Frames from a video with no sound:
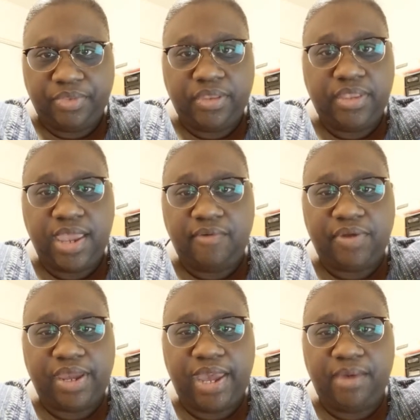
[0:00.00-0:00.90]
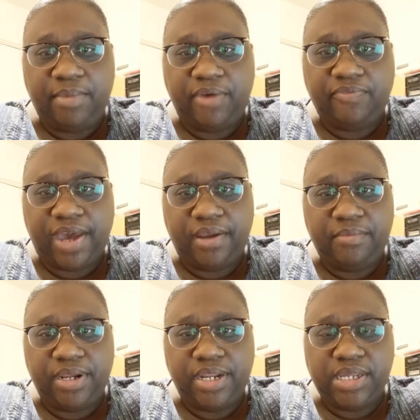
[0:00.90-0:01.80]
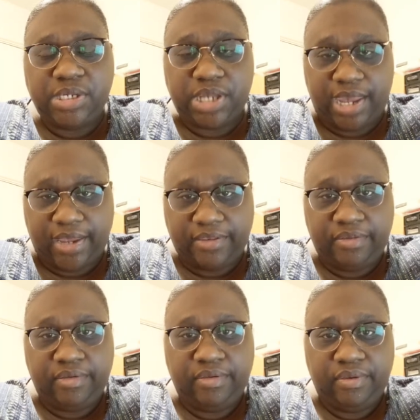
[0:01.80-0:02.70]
Never had my vitamin D checked.